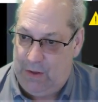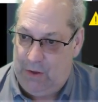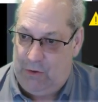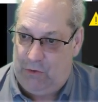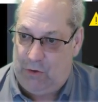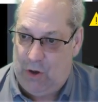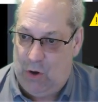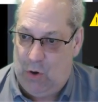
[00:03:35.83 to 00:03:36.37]

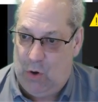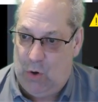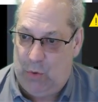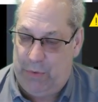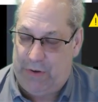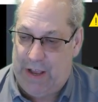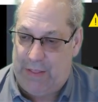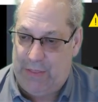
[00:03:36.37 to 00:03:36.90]
So
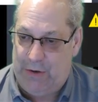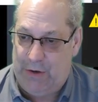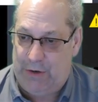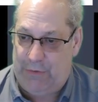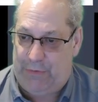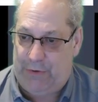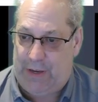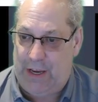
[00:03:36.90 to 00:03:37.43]
we've got the
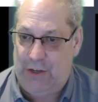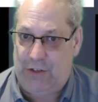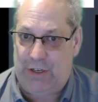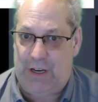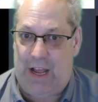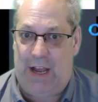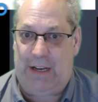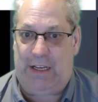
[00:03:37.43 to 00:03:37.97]

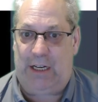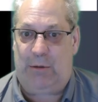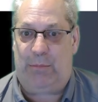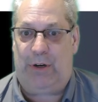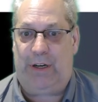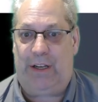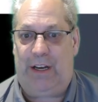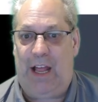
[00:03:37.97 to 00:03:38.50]
notification. I'm going to
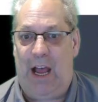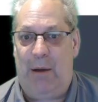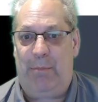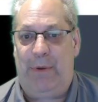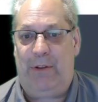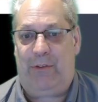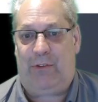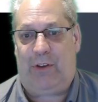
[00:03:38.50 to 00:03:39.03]
bring it up.
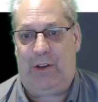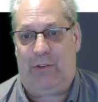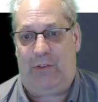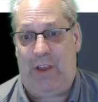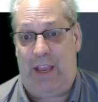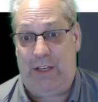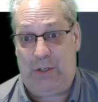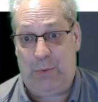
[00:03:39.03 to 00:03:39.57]
It's going to
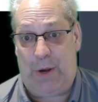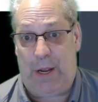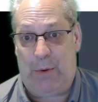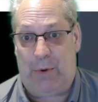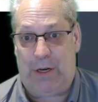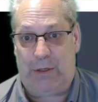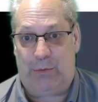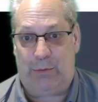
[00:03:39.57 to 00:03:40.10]
say, do I
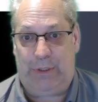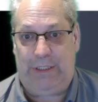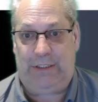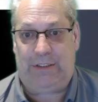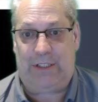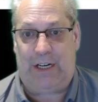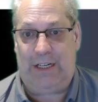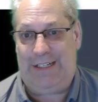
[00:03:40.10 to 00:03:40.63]
want to
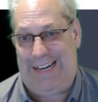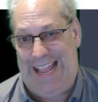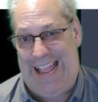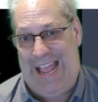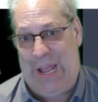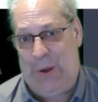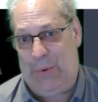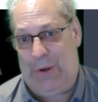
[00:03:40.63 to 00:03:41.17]
restart
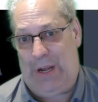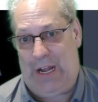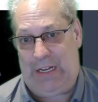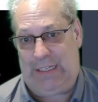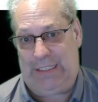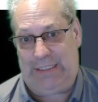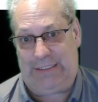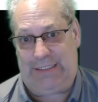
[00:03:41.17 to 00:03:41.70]
now? I'm
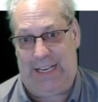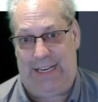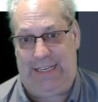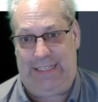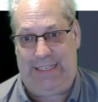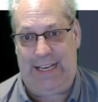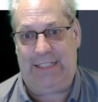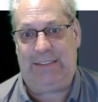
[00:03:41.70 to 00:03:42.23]
going to say
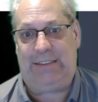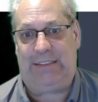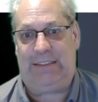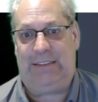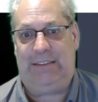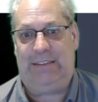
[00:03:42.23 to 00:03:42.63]
yes